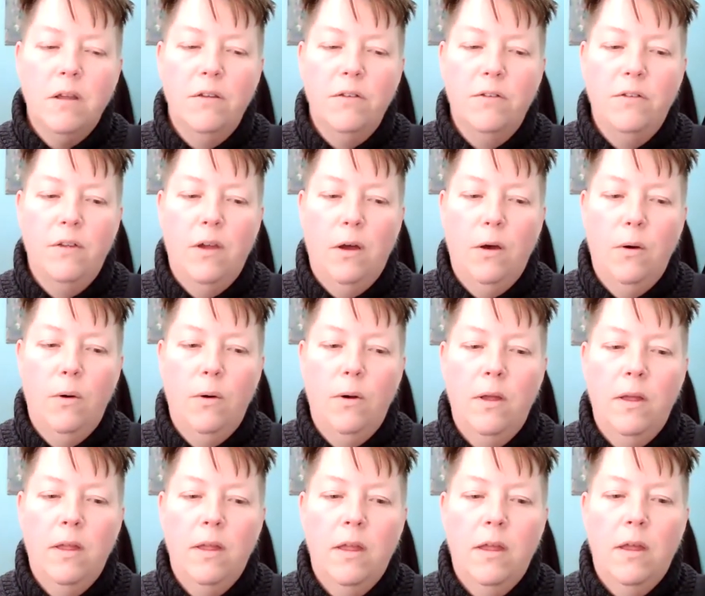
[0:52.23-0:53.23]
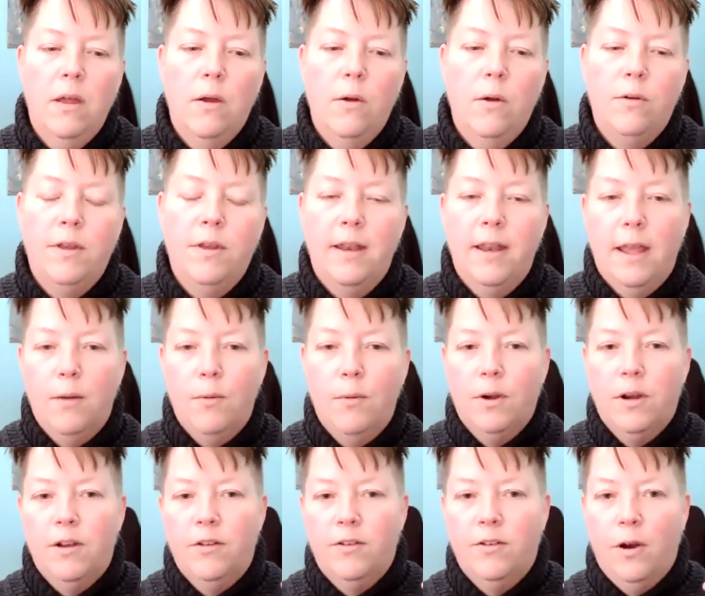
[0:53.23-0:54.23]
So today we're
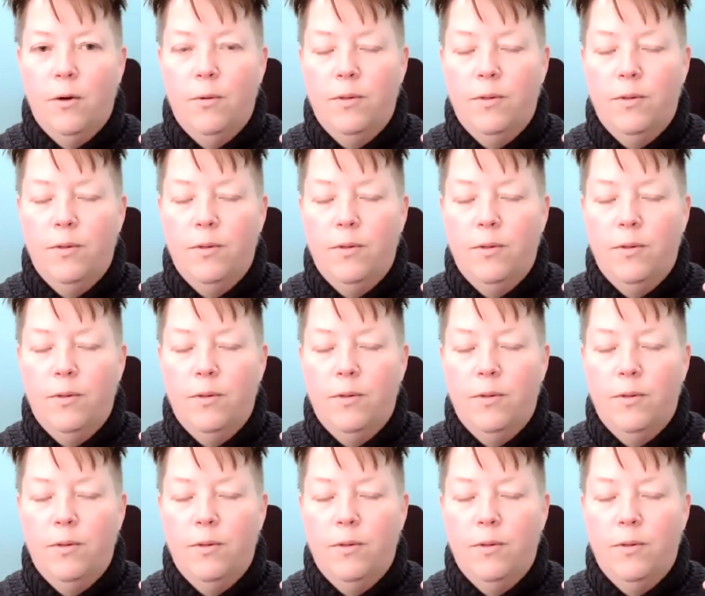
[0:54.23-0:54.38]
going to start